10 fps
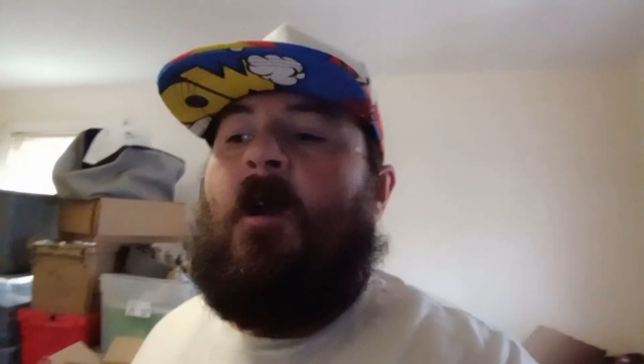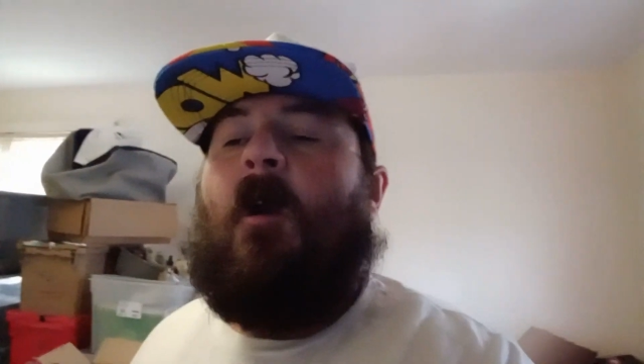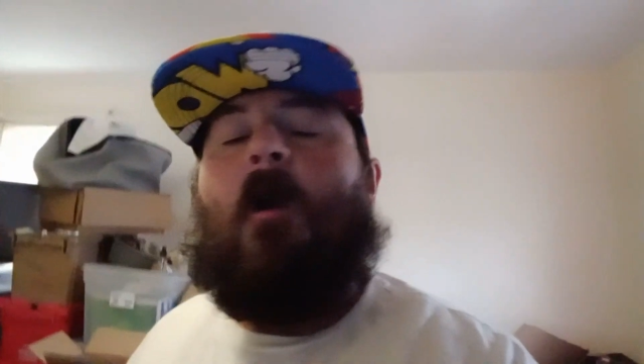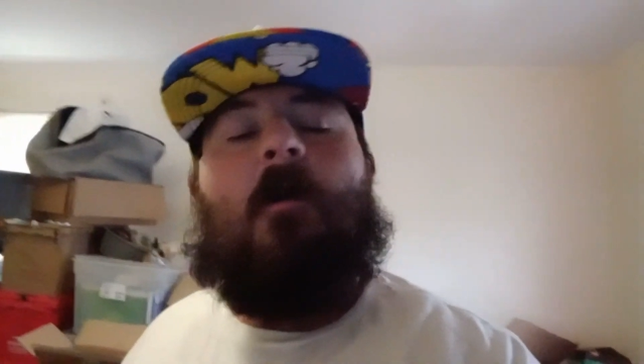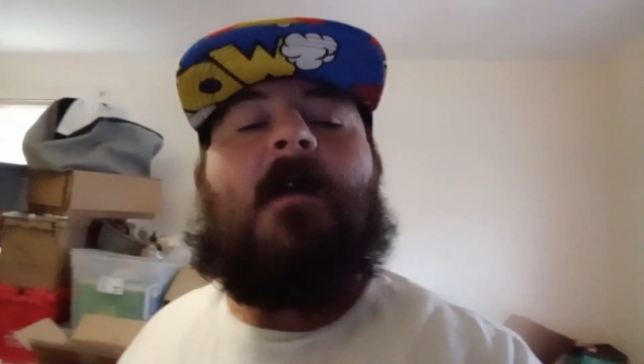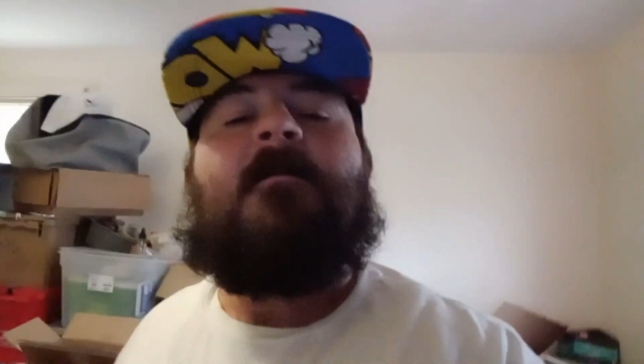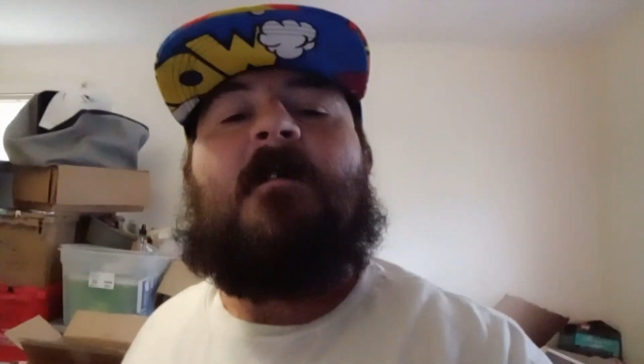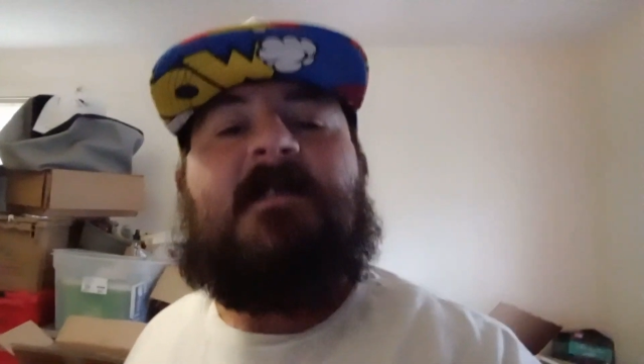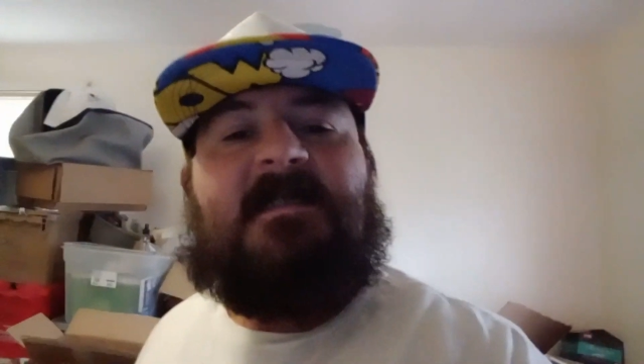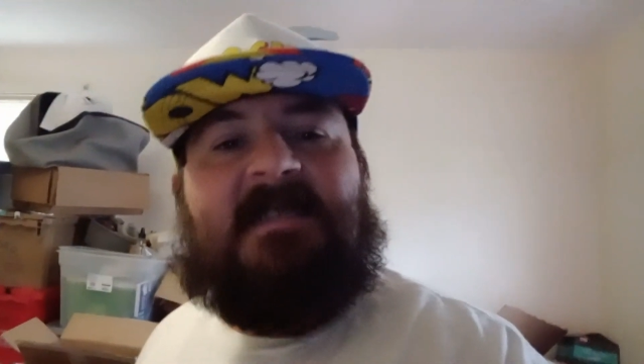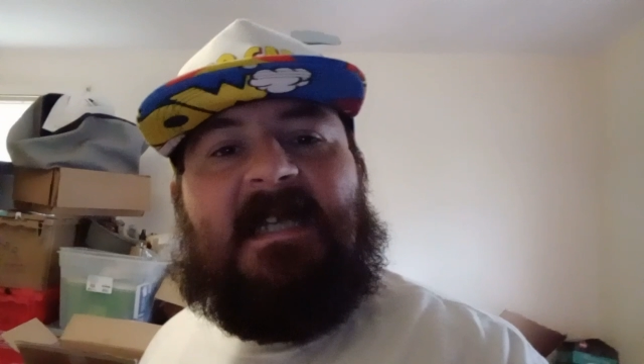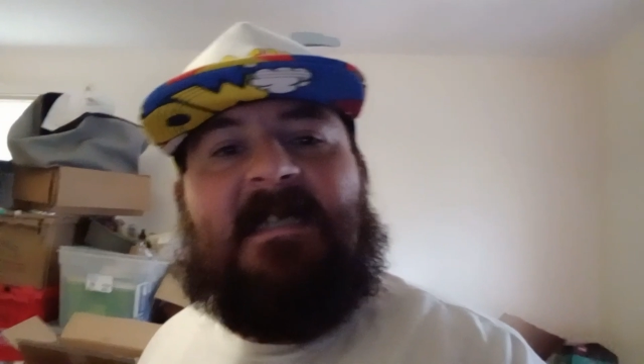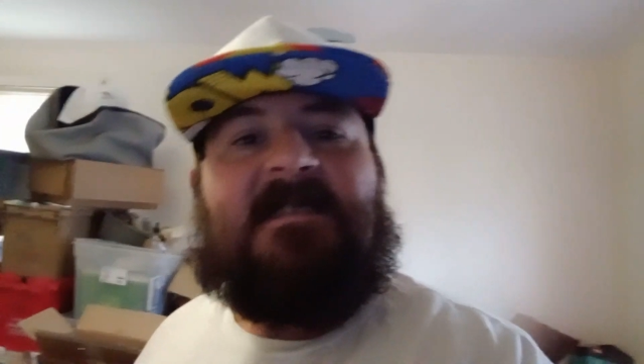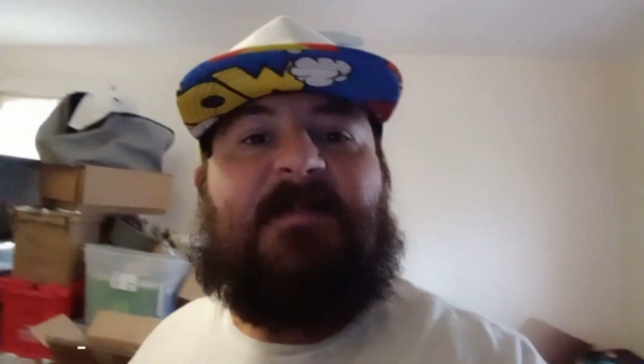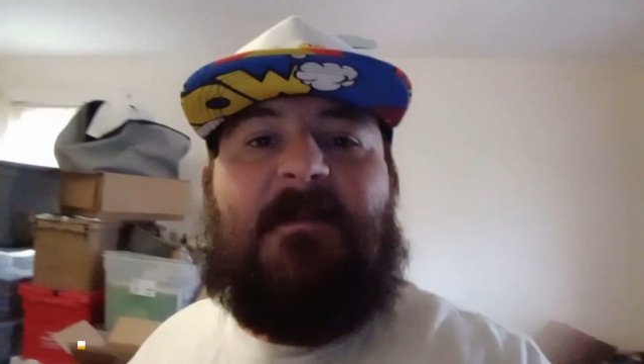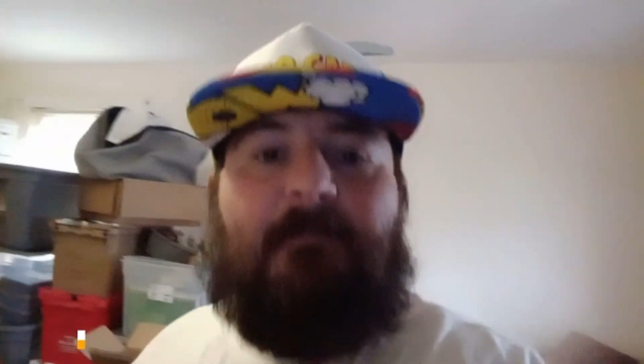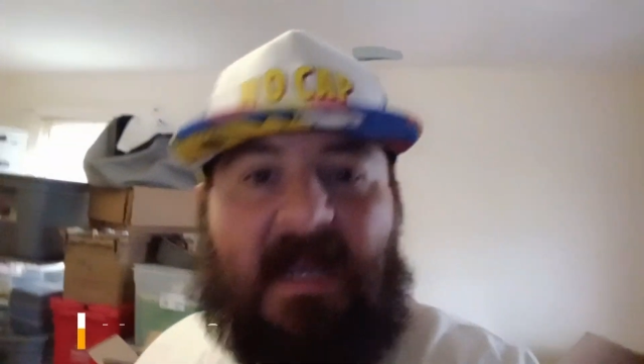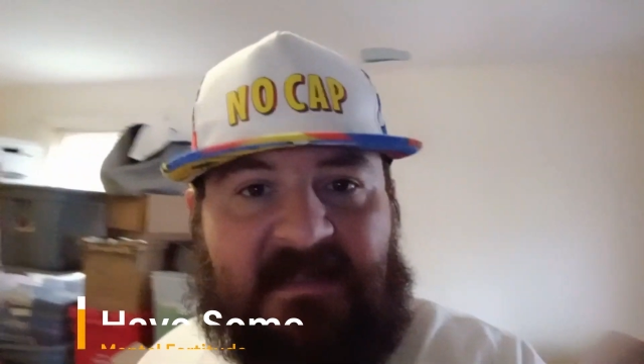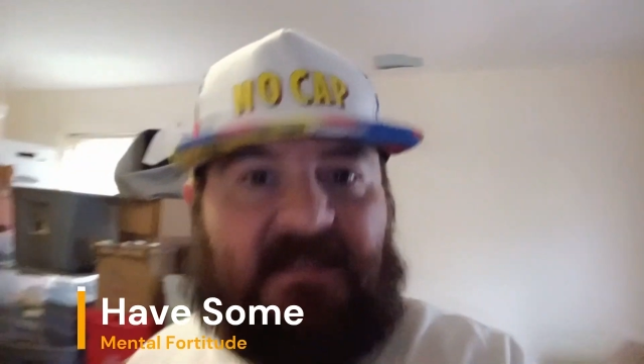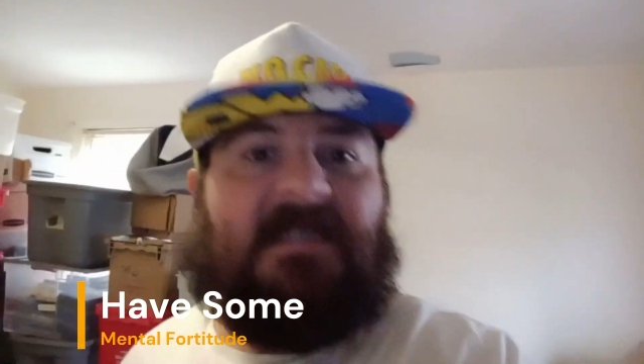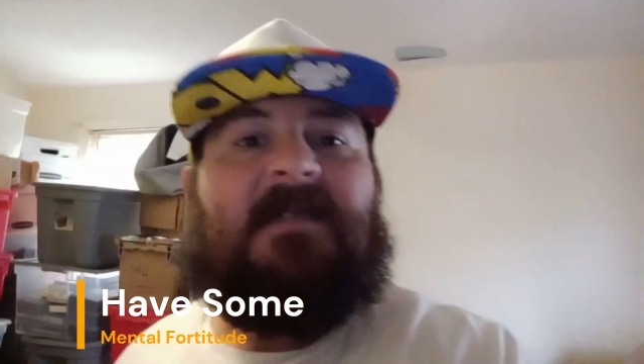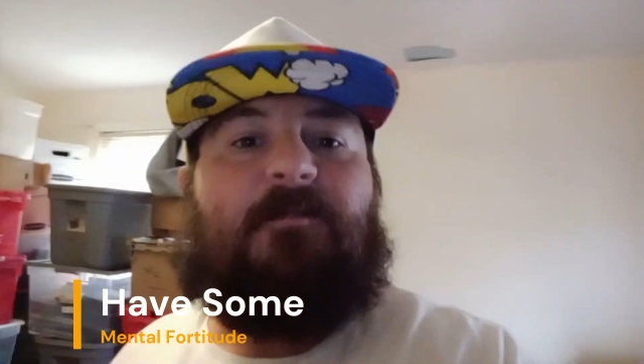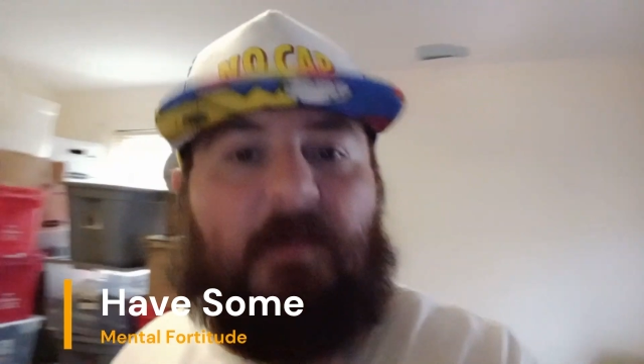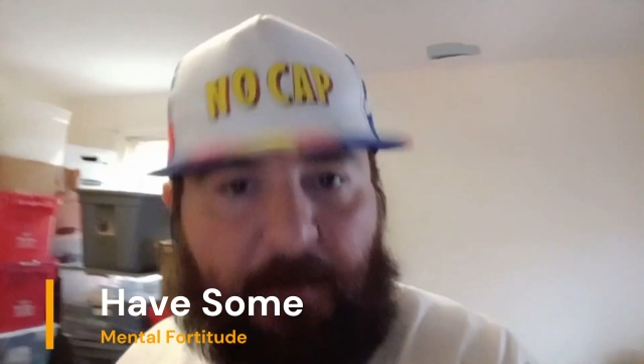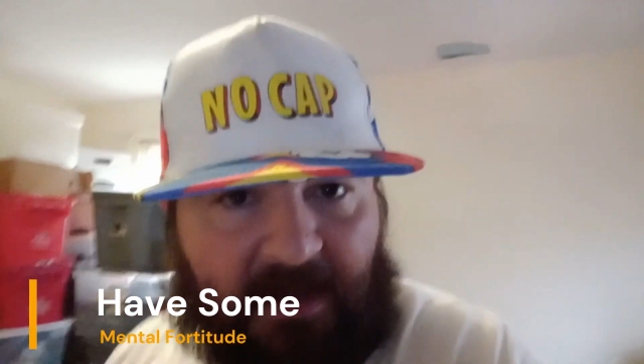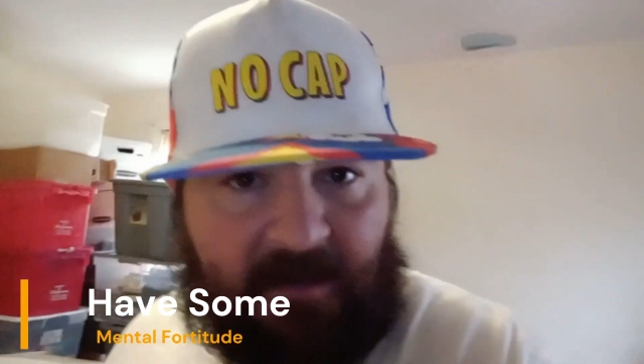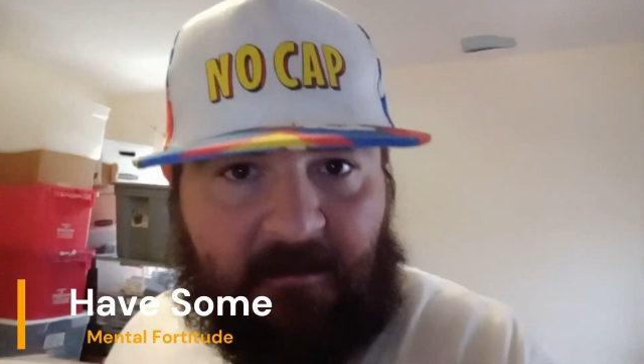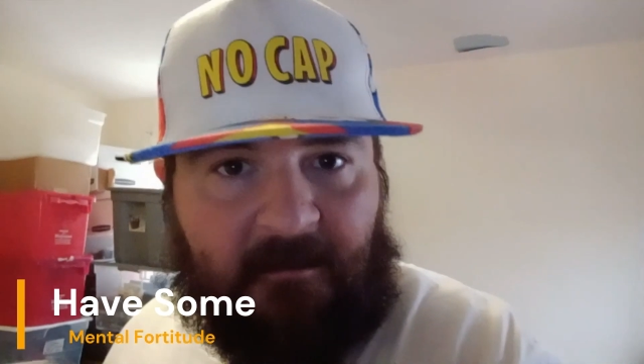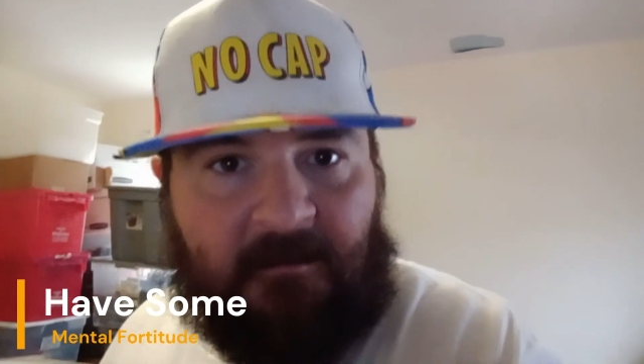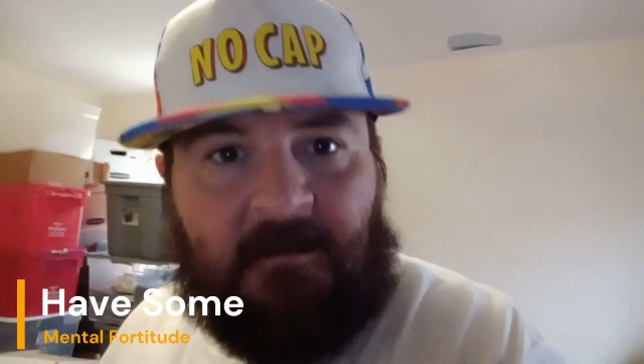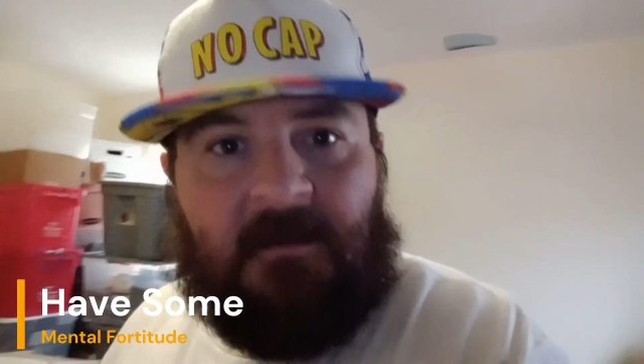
All I'm going to say is be mentally prepared